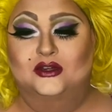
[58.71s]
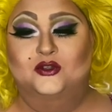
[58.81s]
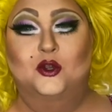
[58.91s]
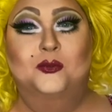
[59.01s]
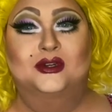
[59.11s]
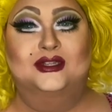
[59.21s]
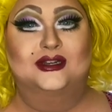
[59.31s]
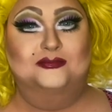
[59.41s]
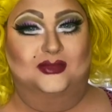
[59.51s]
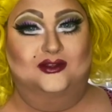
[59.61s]

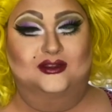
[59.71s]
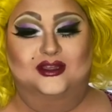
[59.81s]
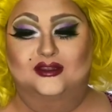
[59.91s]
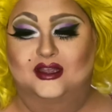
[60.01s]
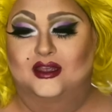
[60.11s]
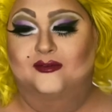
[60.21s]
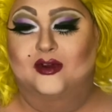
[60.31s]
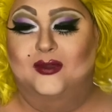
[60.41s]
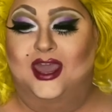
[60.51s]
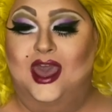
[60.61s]
2% milk
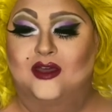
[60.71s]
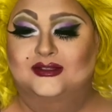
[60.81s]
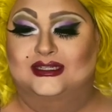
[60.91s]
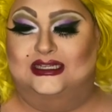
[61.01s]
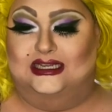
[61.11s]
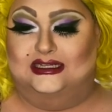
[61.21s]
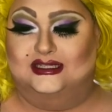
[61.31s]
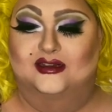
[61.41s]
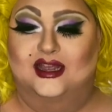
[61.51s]
from a cow's teat,